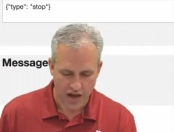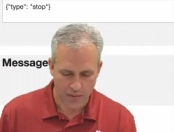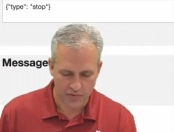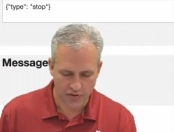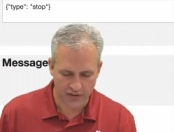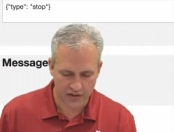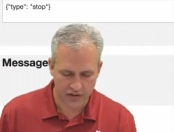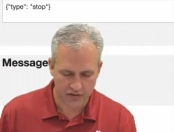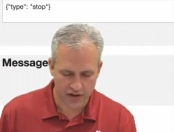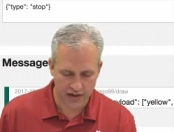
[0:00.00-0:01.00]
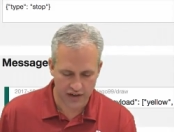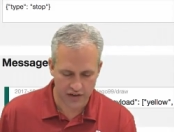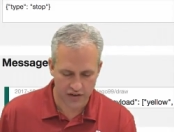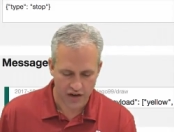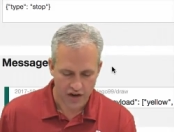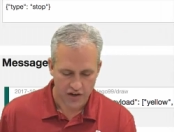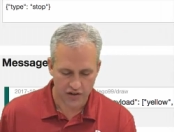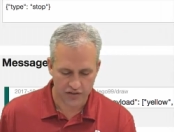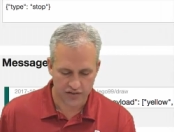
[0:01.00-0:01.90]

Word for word: Um, so if I click right here, you can